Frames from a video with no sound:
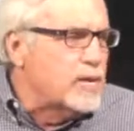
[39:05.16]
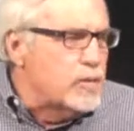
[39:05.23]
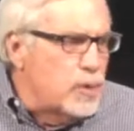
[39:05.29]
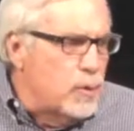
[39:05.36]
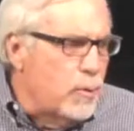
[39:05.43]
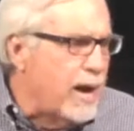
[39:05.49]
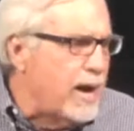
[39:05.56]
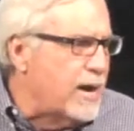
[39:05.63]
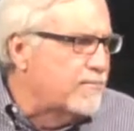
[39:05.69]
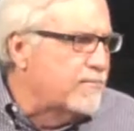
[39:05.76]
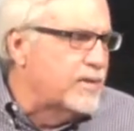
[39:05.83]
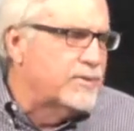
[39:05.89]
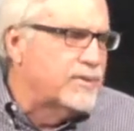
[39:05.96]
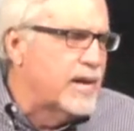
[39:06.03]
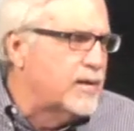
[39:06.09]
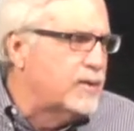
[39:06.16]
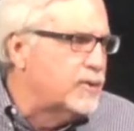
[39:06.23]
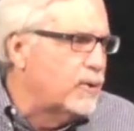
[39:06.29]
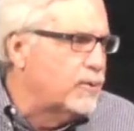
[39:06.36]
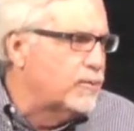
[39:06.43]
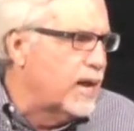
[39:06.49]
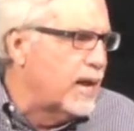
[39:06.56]
you have that they
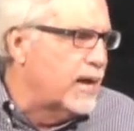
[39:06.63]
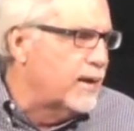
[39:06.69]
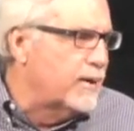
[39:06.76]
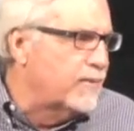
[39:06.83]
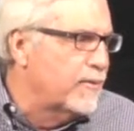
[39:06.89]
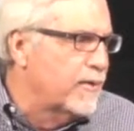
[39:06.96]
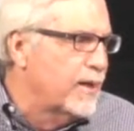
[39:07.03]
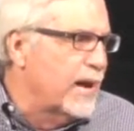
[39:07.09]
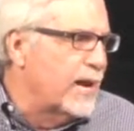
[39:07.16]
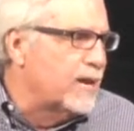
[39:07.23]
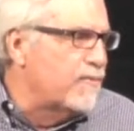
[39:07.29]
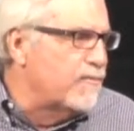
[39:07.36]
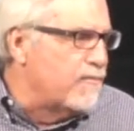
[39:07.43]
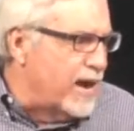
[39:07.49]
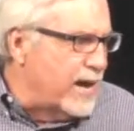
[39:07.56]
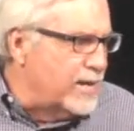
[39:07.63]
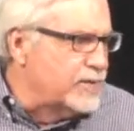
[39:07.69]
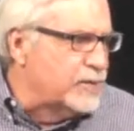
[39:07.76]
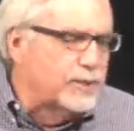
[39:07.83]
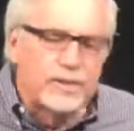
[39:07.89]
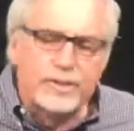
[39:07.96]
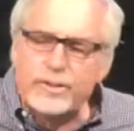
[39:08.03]
don't have, and
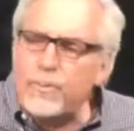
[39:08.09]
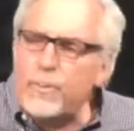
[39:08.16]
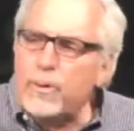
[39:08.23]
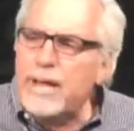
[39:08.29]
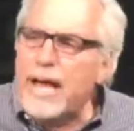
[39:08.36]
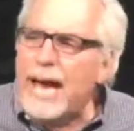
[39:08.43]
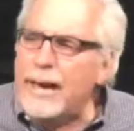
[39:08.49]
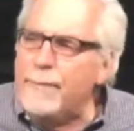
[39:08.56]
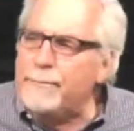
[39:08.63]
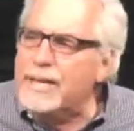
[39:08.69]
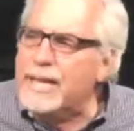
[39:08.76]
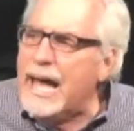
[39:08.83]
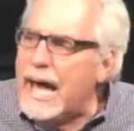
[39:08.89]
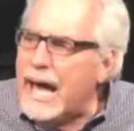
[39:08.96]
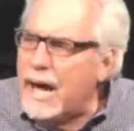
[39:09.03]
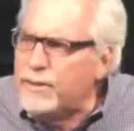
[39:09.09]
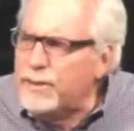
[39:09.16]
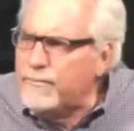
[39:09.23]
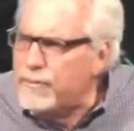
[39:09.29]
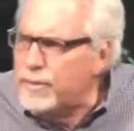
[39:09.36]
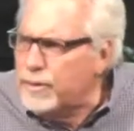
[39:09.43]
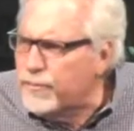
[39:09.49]
evangelism will happen out of your